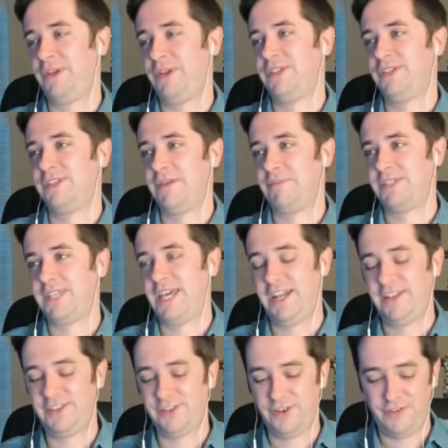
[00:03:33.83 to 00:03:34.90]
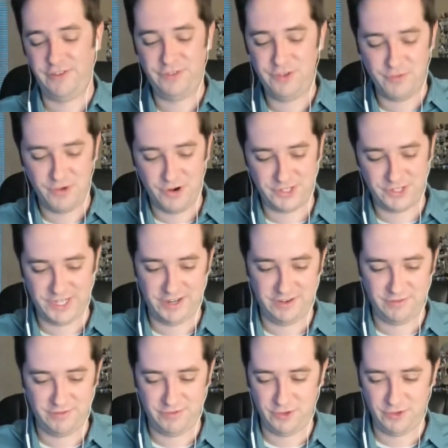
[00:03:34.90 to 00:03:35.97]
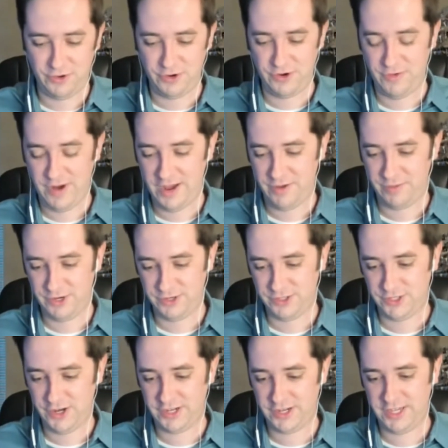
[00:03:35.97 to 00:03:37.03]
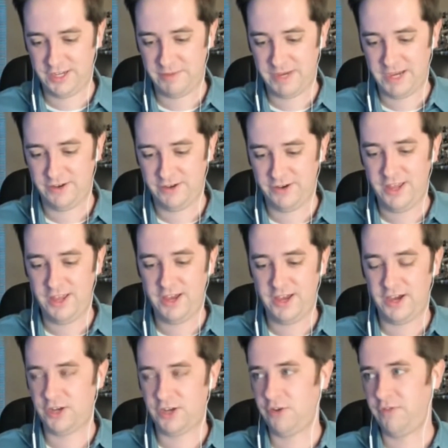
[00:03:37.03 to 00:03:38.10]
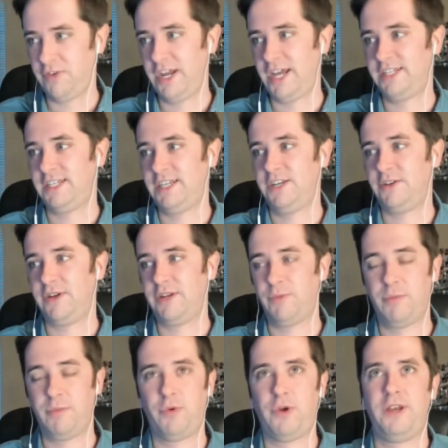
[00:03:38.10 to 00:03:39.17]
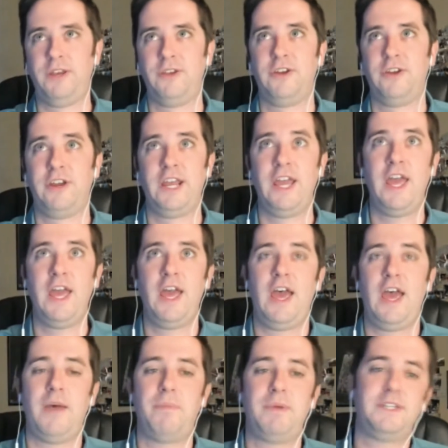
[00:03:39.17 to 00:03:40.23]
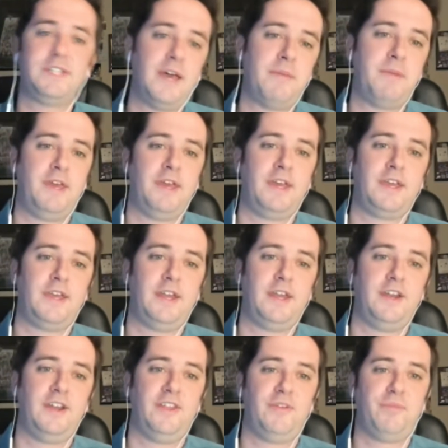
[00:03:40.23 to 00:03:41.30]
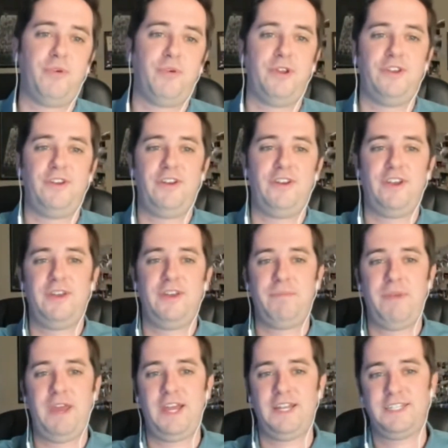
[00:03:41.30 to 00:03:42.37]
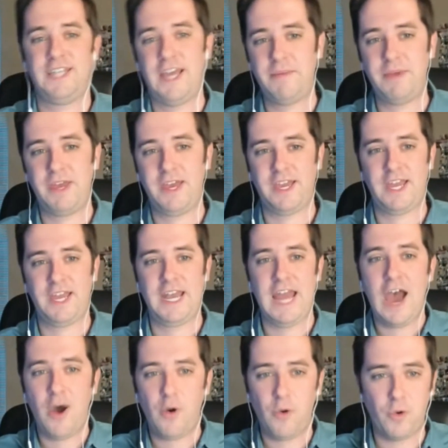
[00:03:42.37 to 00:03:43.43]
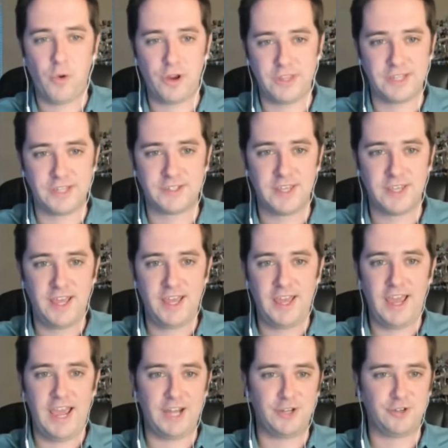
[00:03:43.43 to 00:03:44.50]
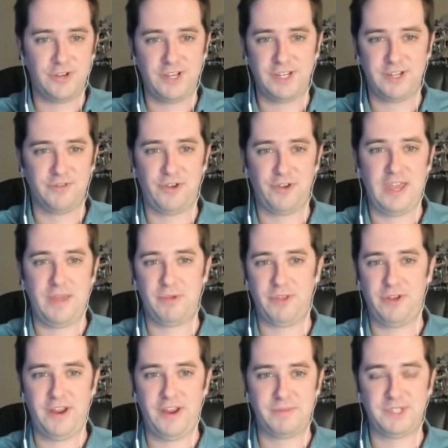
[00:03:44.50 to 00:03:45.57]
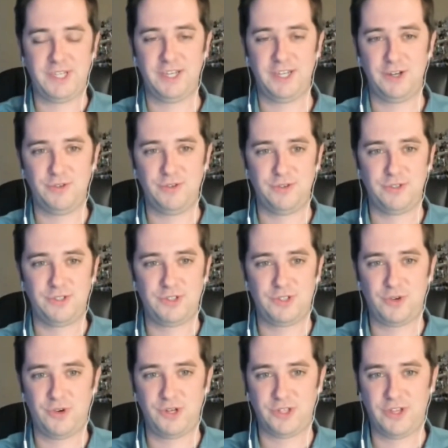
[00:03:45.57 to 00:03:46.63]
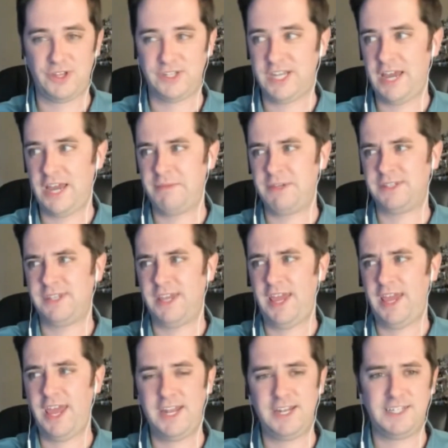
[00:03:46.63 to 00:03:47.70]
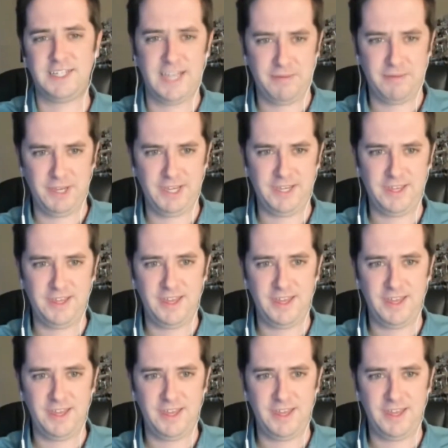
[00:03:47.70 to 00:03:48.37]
this up is that there are a few words that get floated around when you're talking about COVID-19. At one point you're hearing epidemic, and another point you're hearing pandemic, and now a word that's entering into the vocabulary I'm seeing in news stories all the time is endemic.